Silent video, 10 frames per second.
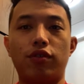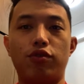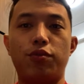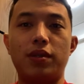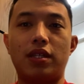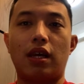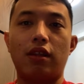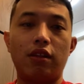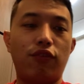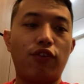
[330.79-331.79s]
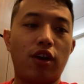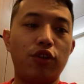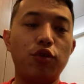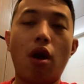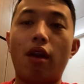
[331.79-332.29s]
which means that if you're a
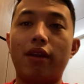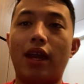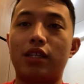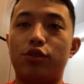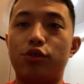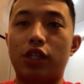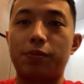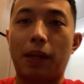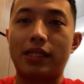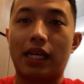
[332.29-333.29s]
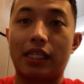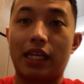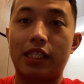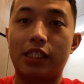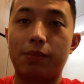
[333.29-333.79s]
new RES, you just pass the
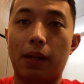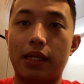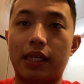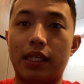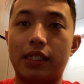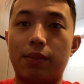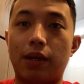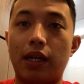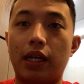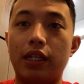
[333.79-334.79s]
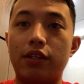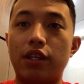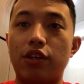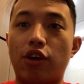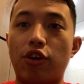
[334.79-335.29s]
exam, right? Like this year
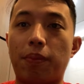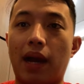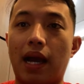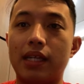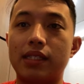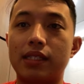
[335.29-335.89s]
you're going to pass.